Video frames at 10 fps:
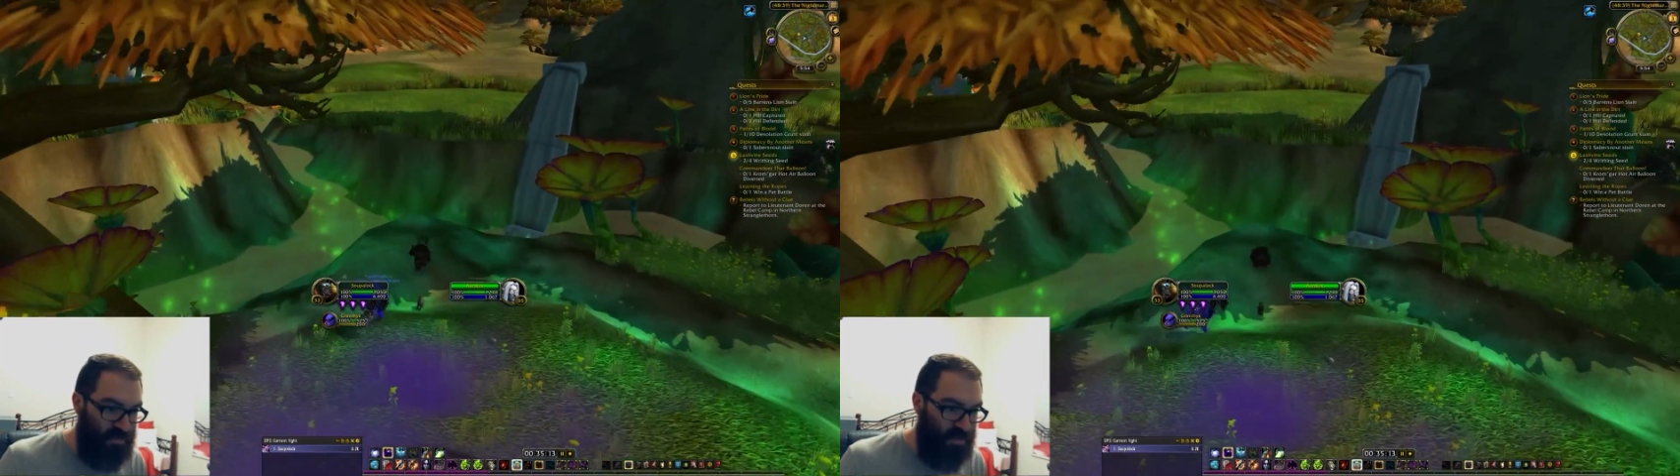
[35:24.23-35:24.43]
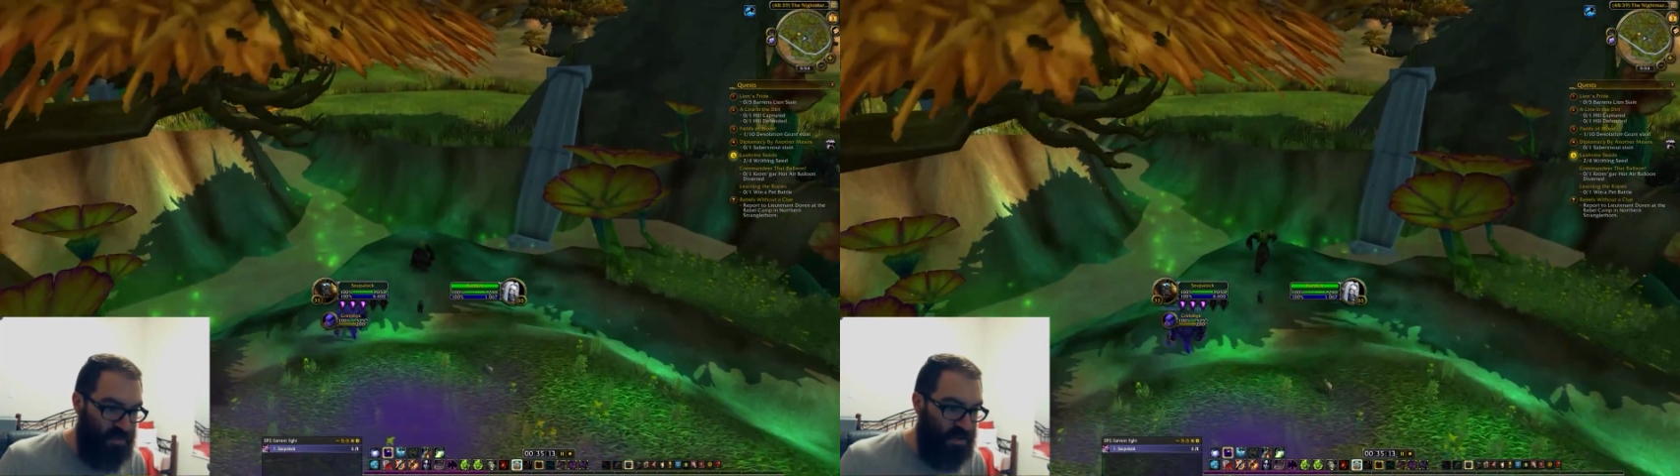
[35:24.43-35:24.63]

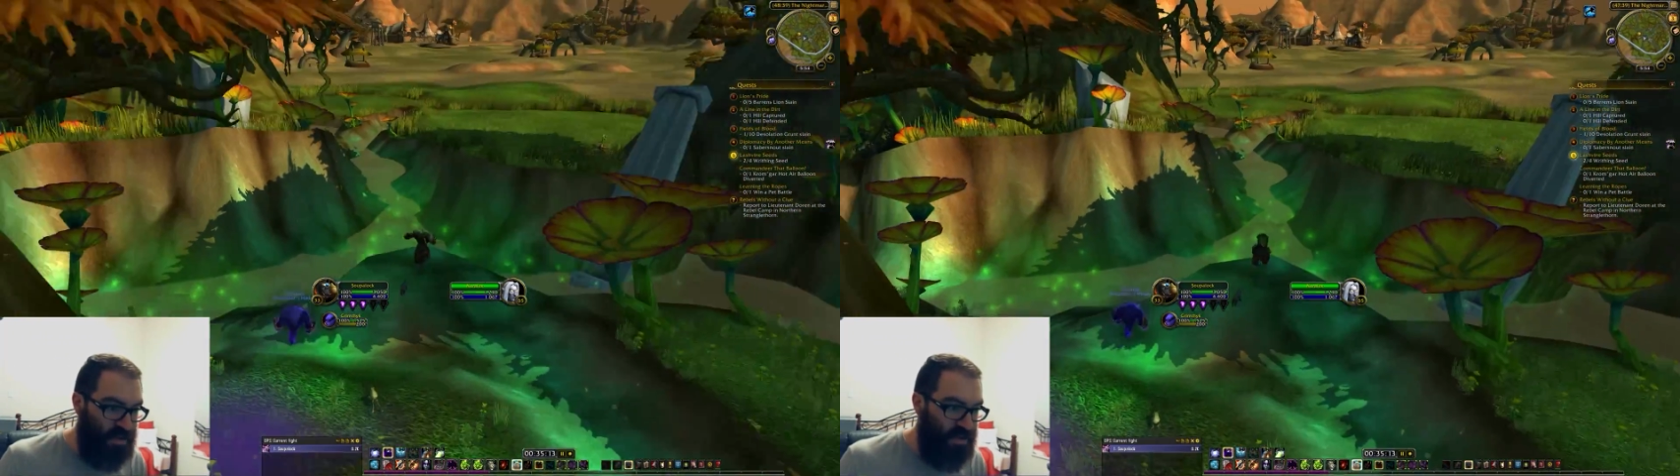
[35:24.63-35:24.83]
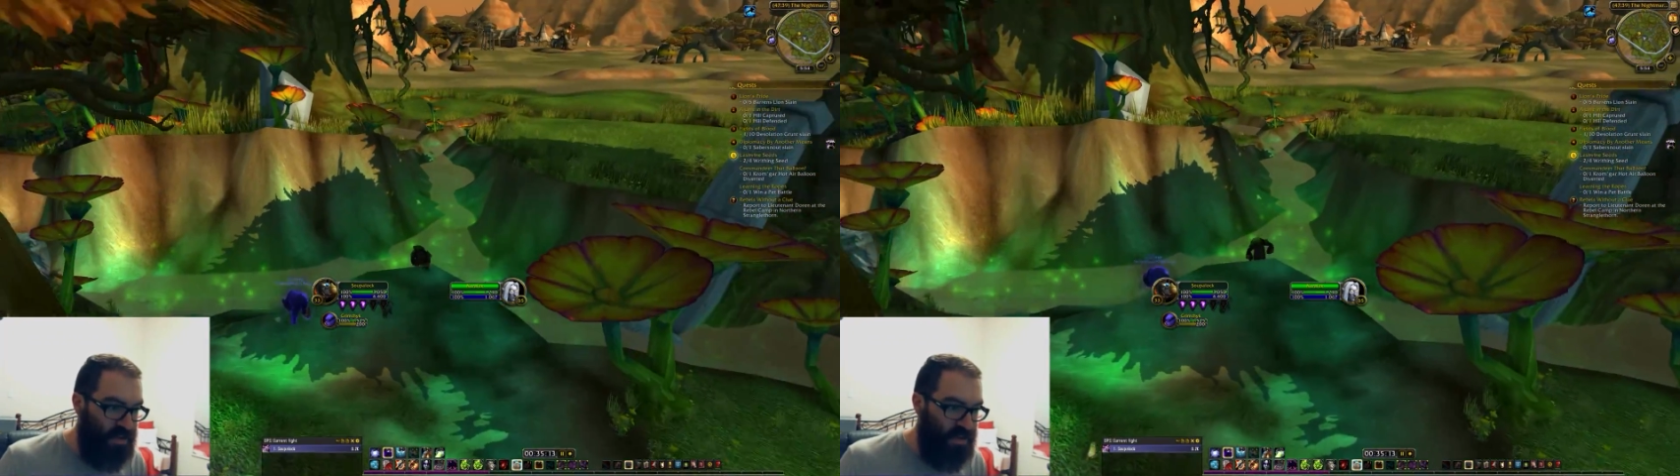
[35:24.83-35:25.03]
thing
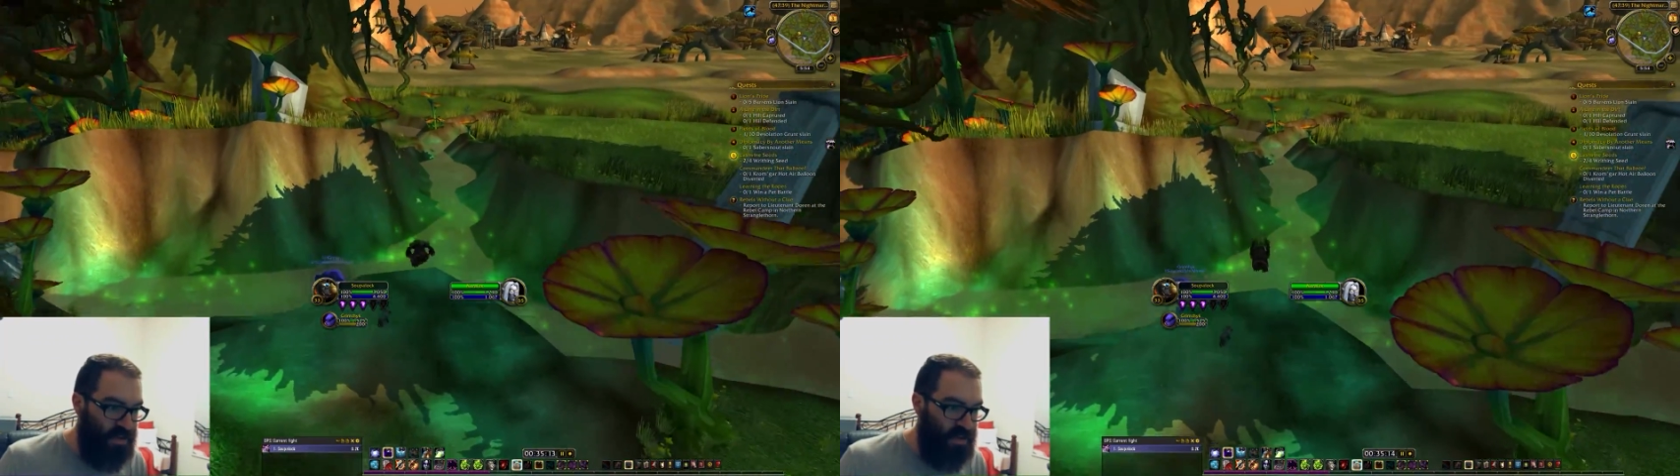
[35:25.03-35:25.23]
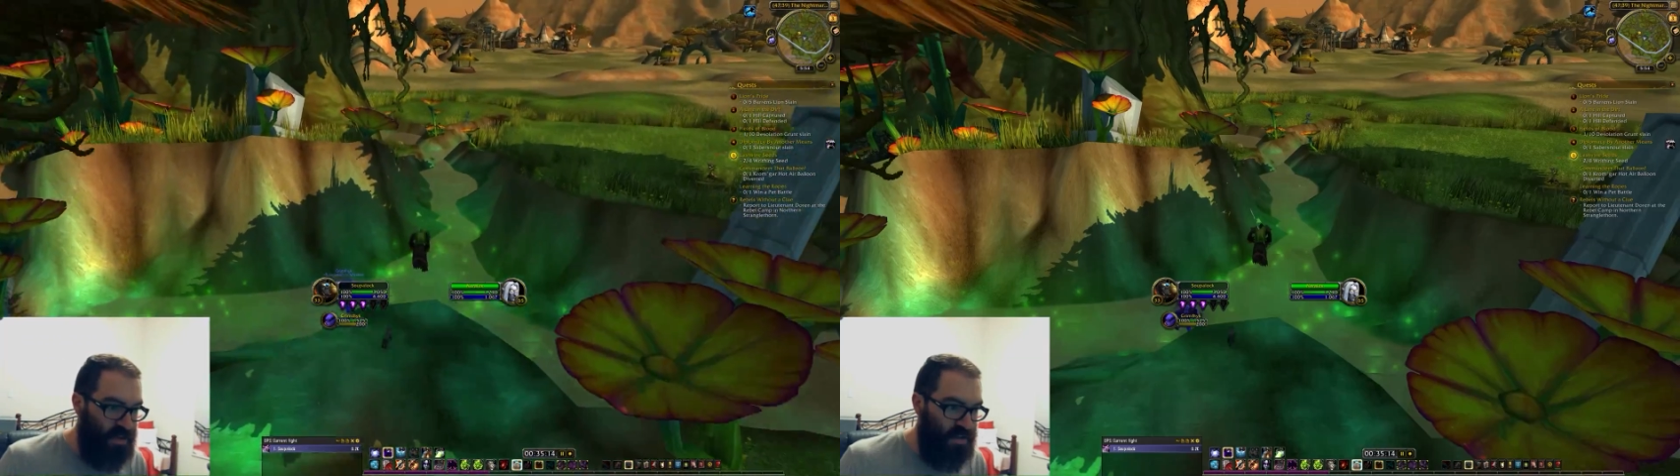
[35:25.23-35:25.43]

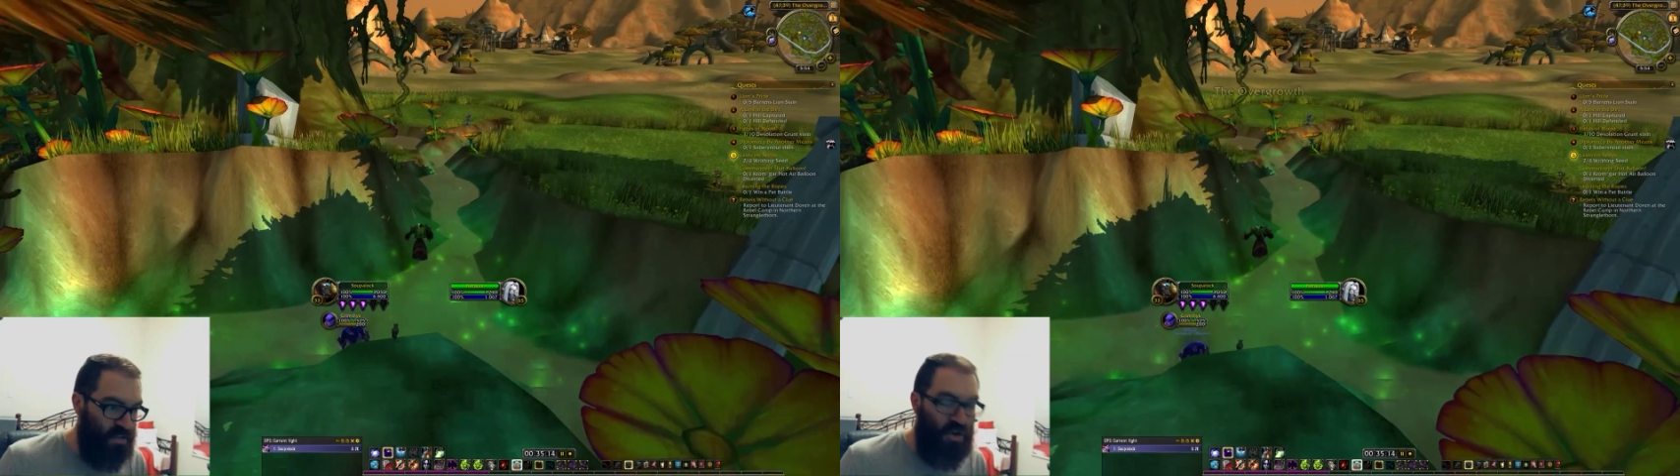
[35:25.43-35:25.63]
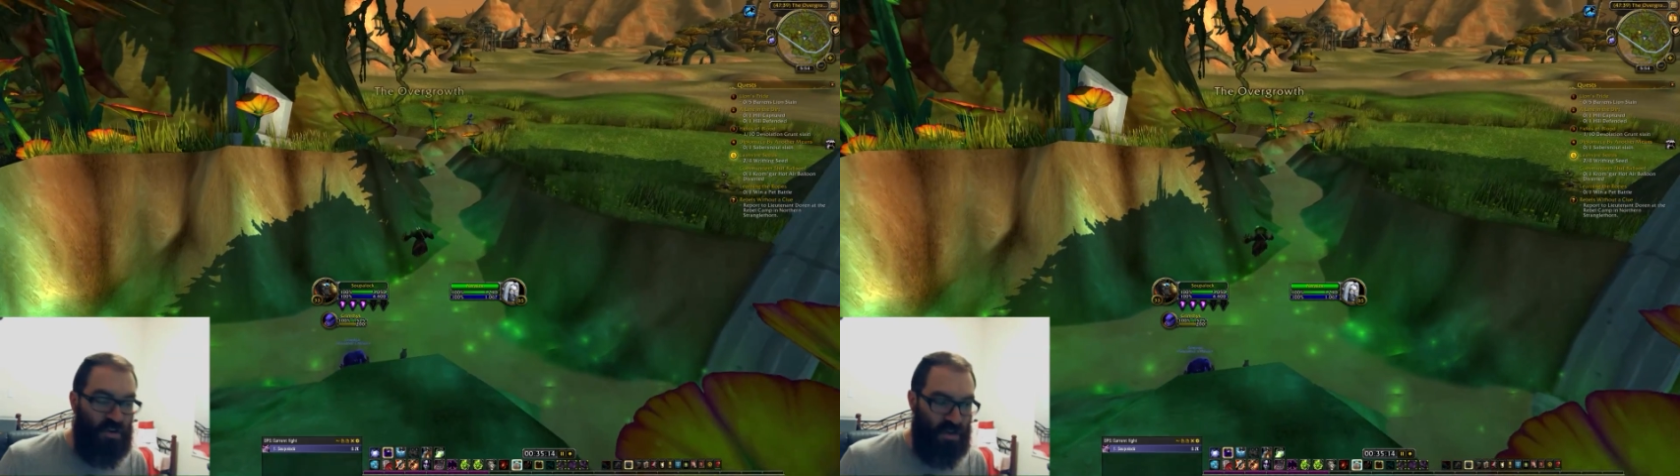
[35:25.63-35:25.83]

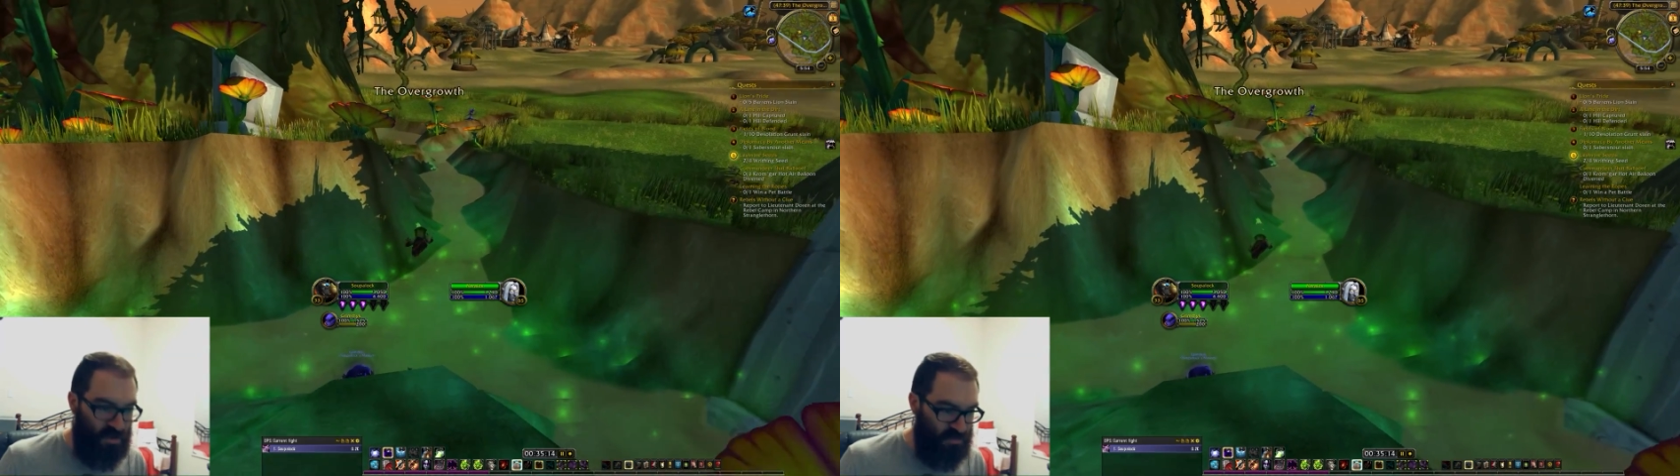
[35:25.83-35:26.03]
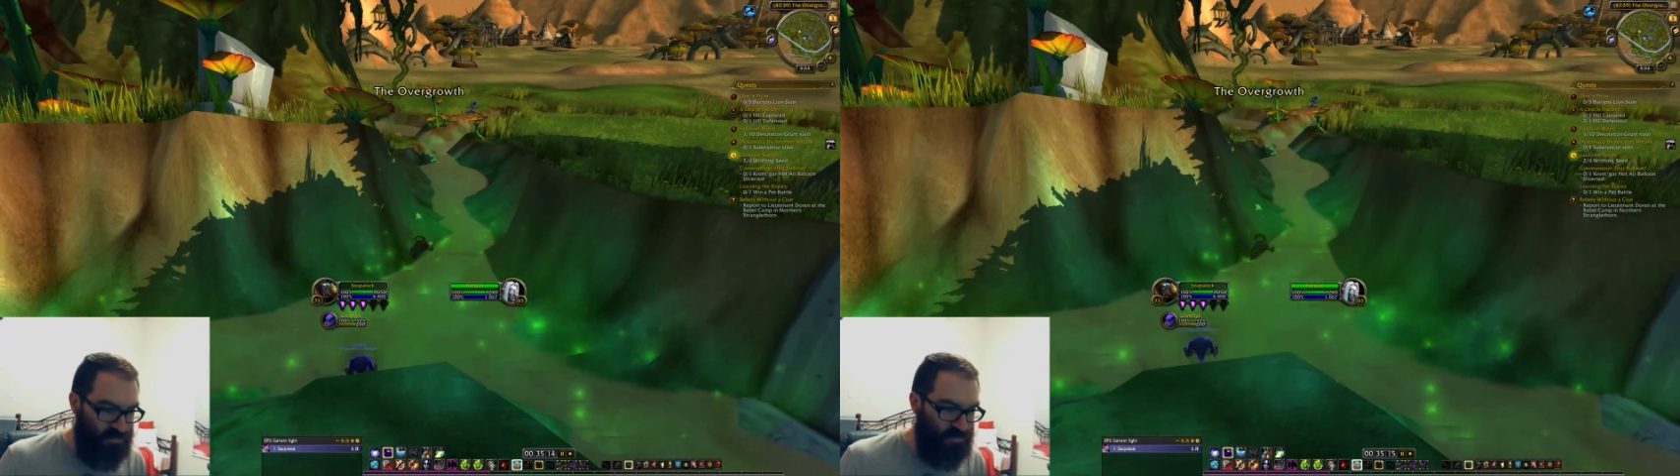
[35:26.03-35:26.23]
long ago.